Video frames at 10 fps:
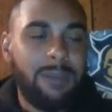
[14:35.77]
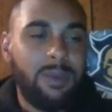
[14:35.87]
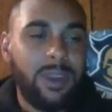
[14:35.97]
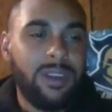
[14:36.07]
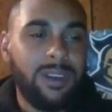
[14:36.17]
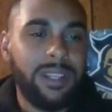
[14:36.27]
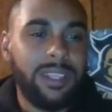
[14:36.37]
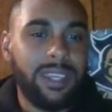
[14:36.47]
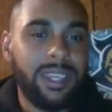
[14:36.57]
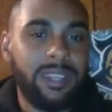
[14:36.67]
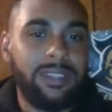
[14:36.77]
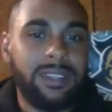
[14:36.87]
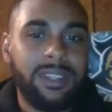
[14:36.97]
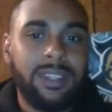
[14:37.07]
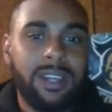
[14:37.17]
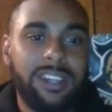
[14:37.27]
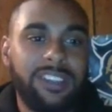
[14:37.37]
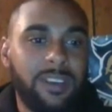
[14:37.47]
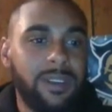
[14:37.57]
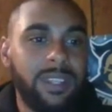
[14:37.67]
I have my boy on again.
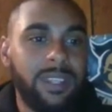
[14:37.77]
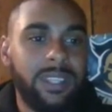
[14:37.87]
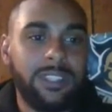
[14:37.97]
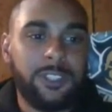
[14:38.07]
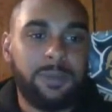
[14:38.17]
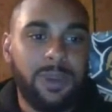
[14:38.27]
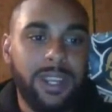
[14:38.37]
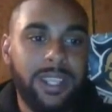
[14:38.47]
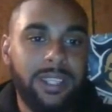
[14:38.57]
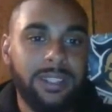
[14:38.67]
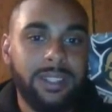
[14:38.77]
It's early in the spring.